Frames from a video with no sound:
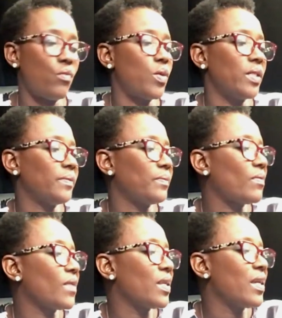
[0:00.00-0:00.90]
1.
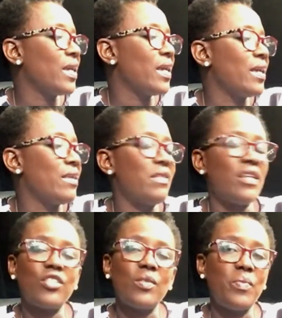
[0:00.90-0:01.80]
There
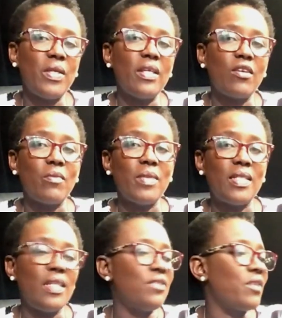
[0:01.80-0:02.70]
shall be a
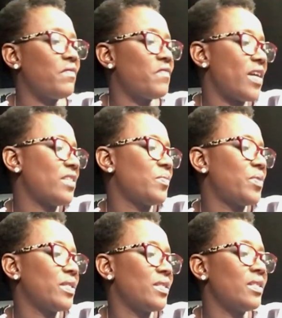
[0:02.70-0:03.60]
committee to advise the
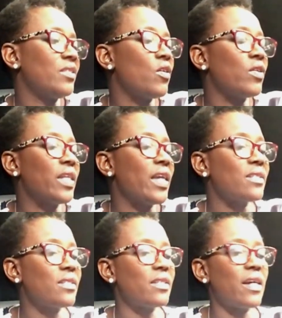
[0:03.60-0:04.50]
President on the
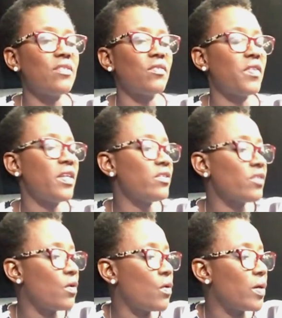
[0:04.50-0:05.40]
exercise of his
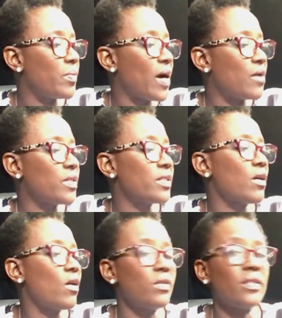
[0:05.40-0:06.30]
or her powers
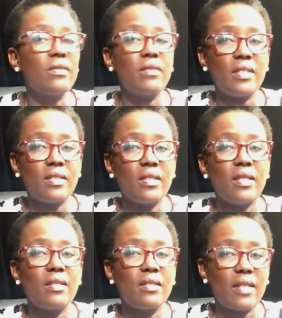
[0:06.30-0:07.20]
under this
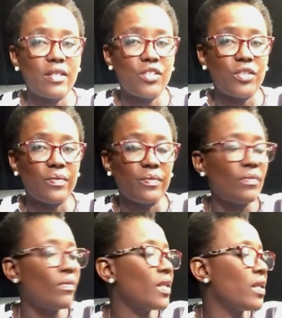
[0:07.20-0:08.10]
section.
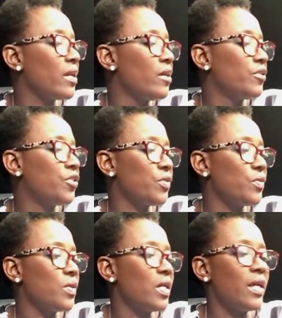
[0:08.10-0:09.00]

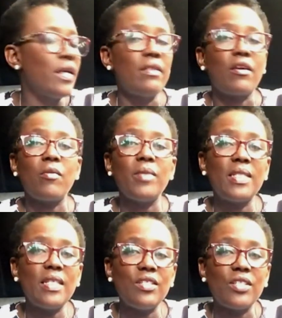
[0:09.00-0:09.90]
2. The
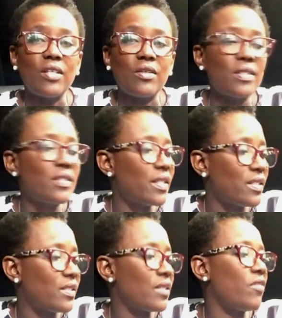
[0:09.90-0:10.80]
committee shall
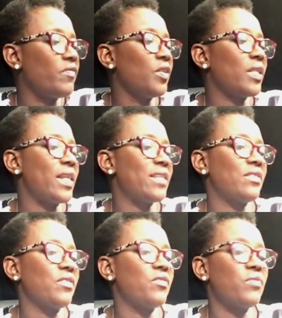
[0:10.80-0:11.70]
consist of not less
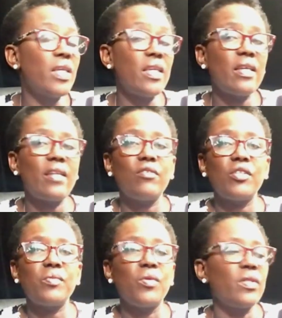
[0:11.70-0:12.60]
than 3 and
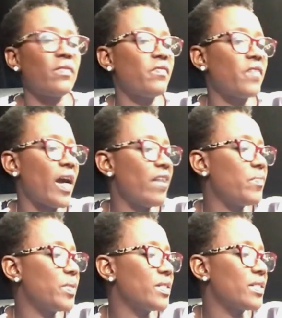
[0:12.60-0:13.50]
not more than 5
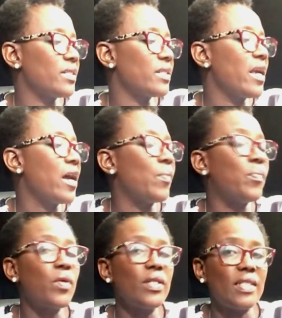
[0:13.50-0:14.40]
persons
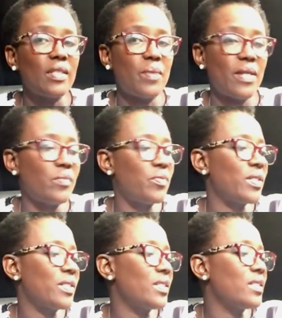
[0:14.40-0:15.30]
appointed by the
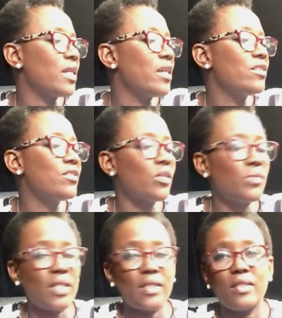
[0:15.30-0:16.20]
President,
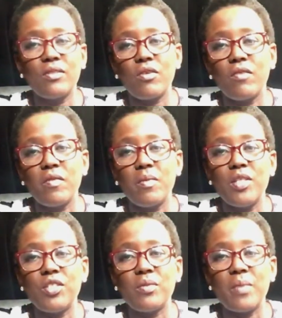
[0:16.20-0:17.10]
subject to
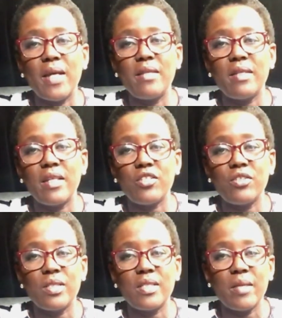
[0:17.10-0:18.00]
confirmation by the
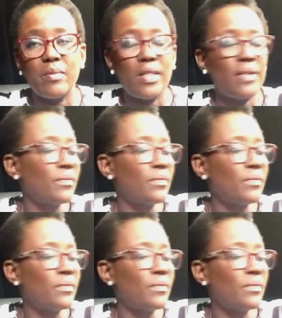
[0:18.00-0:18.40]
National Assembly.